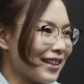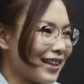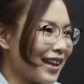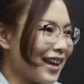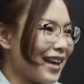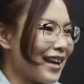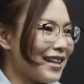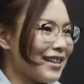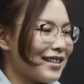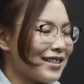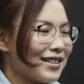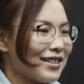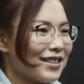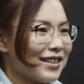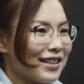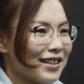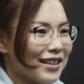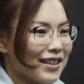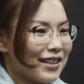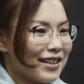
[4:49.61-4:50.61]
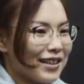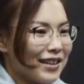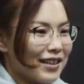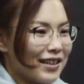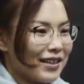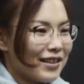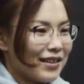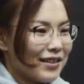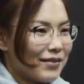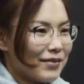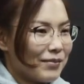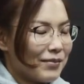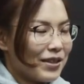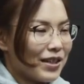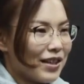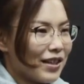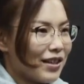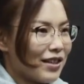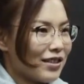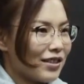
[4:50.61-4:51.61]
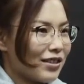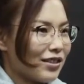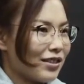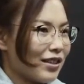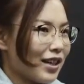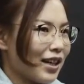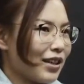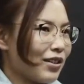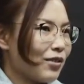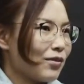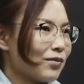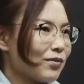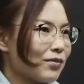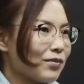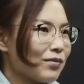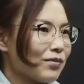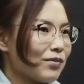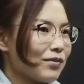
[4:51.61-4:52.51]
cage, because I don't,